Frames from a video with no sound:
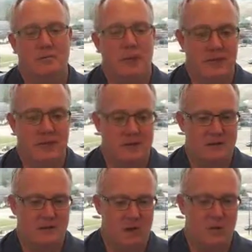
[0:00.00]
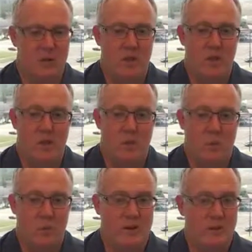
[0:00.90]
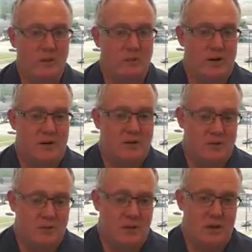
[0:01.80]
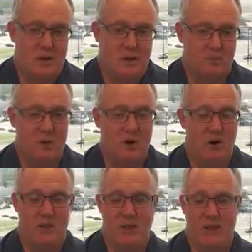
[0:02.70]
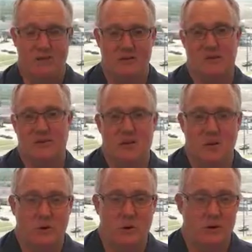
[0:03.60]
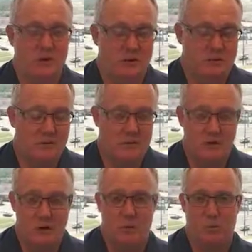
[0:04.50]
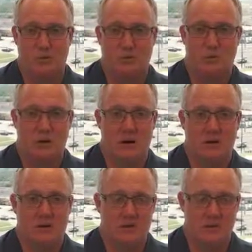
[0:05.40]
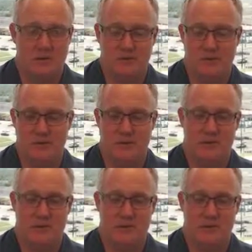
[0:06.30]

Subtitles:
And when you're comparison shopping, part of that is also knowing what the alternate airports are for certain cities.